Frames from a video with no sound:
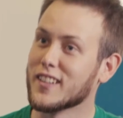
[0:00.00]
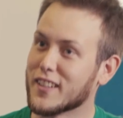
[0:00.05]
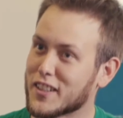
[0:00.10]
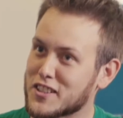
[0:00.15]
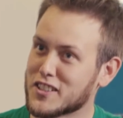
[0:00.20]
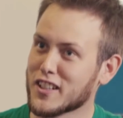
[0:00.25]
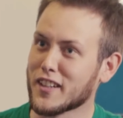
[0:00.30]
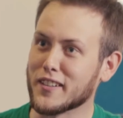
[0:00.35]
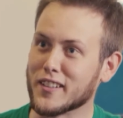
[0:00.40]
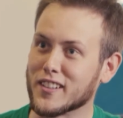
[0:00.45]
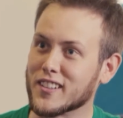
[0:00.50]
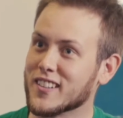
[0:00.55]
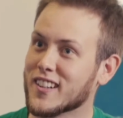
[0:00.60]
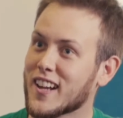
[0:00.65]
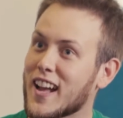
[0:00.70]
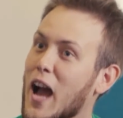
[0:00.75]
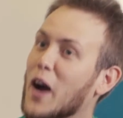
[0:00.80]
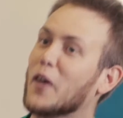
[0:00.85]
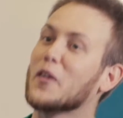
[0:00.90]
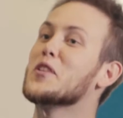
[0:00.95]
Exciting.
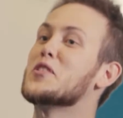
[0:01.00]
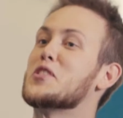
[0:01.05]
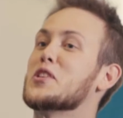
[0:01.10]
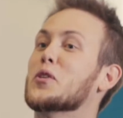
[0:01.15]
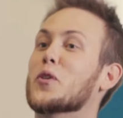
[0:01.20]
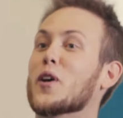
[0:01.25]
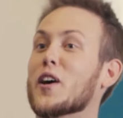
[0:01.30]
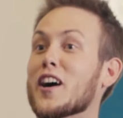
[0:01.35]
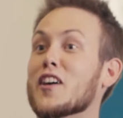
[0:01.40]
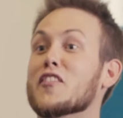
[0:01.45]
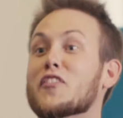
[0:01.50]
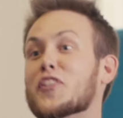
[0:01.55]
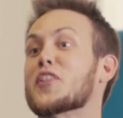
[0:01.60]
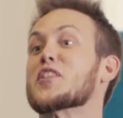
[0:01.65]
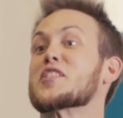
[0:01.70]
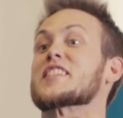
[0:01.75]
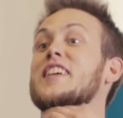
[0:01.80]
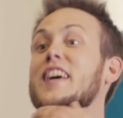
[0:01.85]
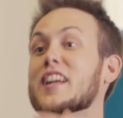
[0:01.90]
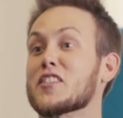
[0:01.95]
How did you
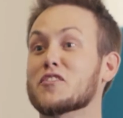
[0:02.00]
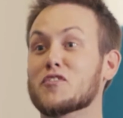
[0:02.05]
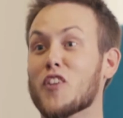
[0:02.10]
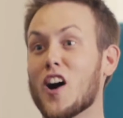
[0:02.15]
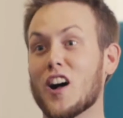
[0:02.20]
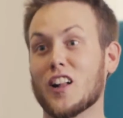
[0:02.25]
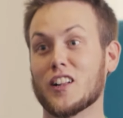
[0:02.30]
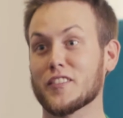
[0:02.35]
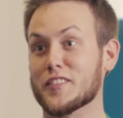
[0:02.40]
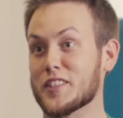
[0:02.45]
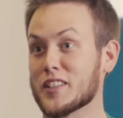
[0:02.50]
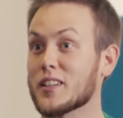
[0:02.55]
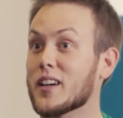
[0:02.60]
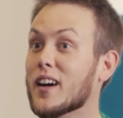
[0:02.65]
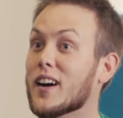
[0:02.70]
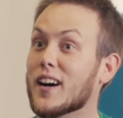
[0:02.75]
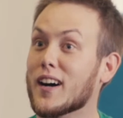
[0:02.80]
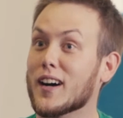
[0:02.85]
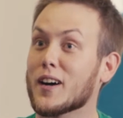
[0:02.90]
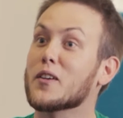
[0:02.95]
first get involved
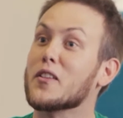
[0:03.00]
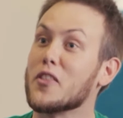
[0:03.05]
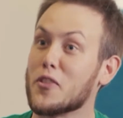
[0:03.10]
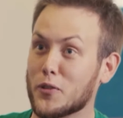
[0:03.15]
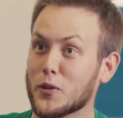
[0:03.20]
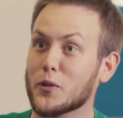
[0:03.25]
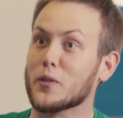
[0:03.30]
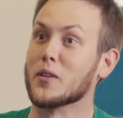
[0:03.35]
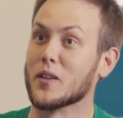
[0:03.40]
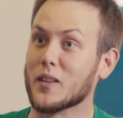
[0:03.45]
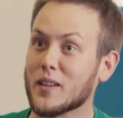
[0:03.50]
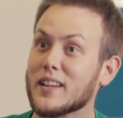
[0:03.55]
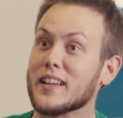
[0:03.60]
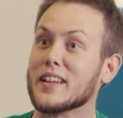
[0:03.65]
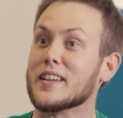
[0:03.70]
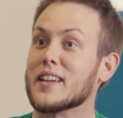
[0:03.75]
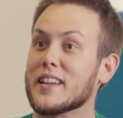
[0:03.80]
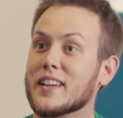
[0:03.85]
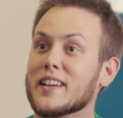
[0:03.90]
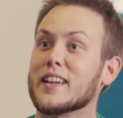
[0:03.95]

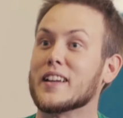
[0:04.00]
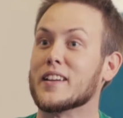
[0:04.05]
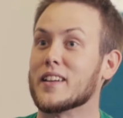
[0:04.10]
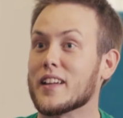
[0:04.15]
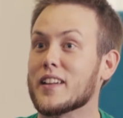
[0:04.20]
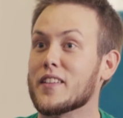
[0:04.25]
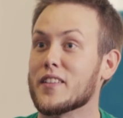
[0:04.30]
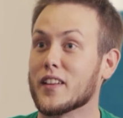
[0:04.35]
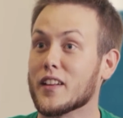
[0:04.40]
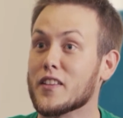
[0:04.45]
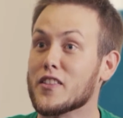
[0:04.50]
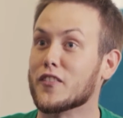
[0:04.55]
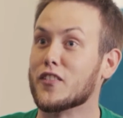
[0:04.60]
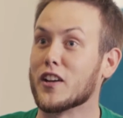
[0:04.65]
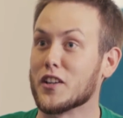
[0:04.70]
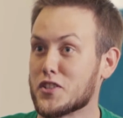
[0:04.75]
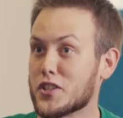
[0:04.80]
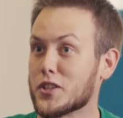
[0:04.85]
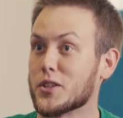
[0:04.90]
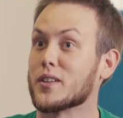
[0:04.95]
in the
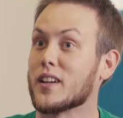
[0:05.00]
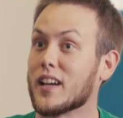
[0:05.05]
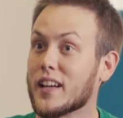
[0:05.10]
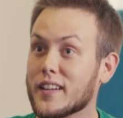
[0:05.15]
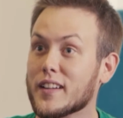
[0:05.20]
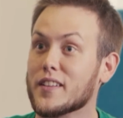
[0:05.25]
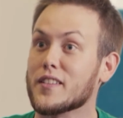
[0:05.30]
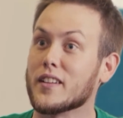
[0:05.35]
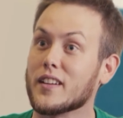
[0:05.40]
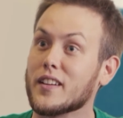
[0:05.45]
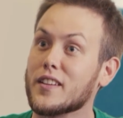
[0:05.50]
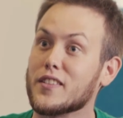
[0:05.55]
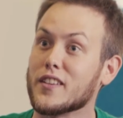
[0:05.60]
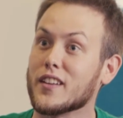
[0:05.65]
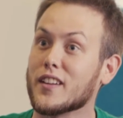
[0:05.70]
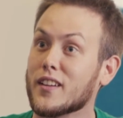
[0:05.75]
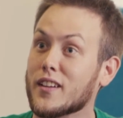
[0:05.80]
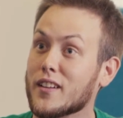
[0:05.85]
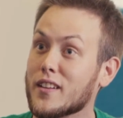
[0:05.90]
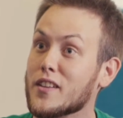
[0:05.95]
venture and in
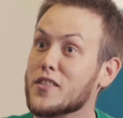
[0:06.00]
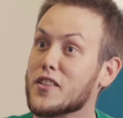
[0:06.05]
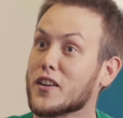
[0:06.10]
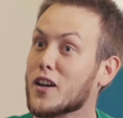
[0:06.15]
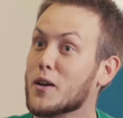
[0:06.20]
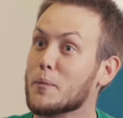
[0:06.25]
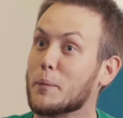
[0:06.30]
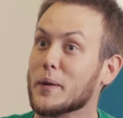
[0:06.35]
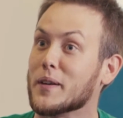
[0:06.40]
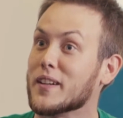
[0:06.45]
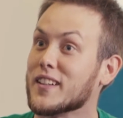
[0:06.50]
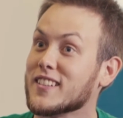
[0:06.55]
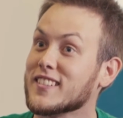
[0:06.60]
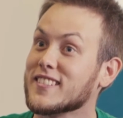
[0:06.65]
the company?